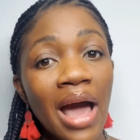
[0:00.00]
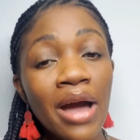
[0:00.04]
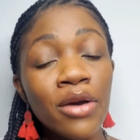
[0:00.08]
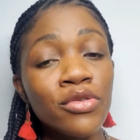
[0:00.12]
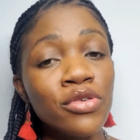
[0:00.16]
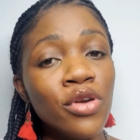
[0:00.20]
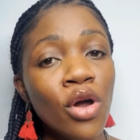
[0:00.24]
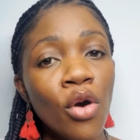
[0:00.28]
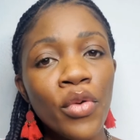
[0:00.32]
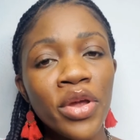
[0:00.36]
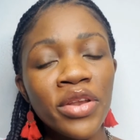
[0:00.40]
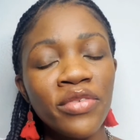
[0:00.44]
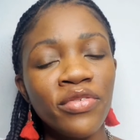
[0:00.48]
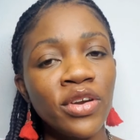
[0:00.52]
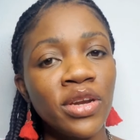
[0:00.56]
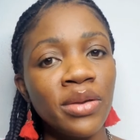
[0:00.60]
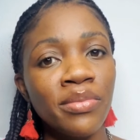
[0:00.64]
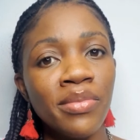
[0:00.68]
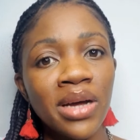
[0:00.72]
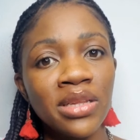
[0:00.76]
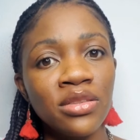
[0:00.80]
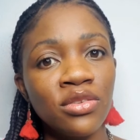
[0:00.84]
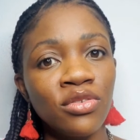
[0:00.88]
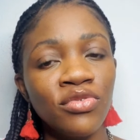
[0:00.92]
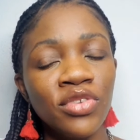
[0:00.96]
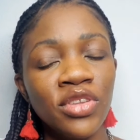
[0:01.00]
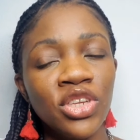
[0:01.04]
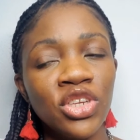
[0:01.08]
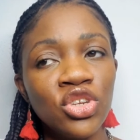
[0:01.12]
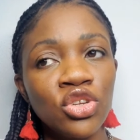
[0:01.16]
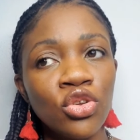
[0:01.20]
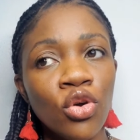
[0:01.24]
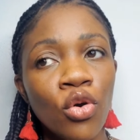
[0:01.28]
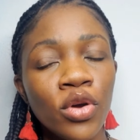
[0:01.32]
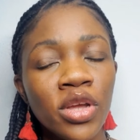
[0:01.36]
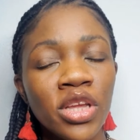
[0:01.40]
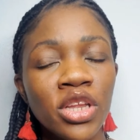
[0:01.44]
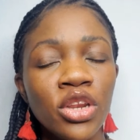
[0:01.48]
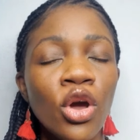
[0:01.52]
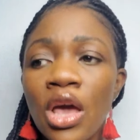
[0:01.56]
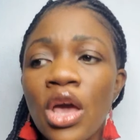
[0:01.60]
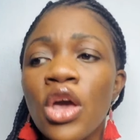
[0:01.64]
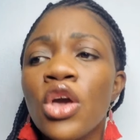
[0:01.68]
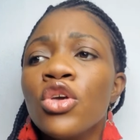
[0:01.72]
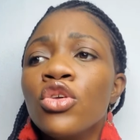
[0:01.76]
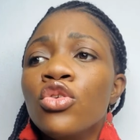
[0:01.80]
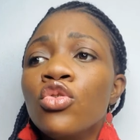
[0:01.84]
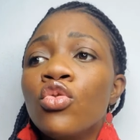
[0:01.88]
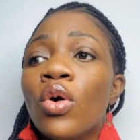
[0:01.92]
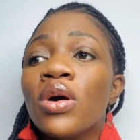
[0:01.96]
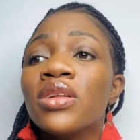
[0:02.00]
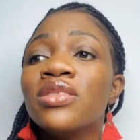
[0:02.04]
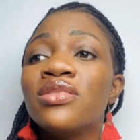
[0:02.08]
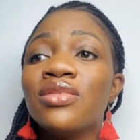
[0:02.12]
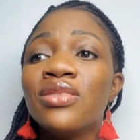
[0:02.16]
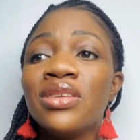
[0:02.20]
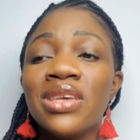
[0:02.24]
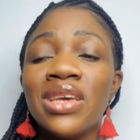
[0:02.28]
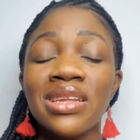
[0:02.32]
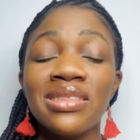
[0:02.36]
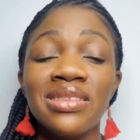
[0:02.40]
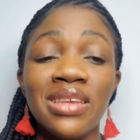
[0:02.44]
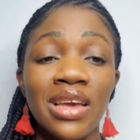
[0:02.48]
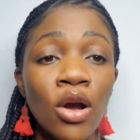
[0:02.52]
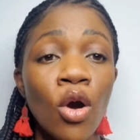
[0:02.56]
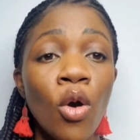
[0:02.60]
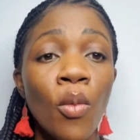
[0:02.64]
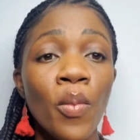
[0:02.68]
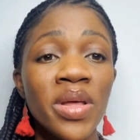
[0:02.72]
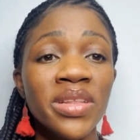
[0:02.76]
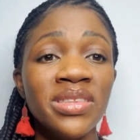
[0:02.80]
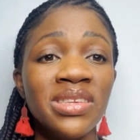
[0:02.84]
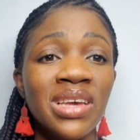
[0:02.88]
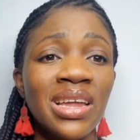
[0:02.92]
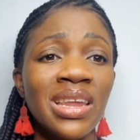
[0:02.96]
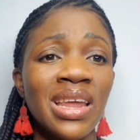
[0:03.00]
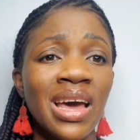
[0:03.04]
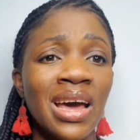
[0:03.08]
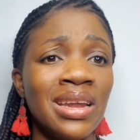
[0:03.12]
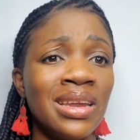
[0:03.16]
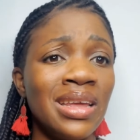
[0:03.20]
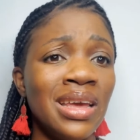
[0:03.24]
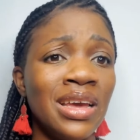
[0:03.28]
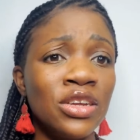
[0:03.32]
I could not wait for the man to finish talking. You want to get a comedian and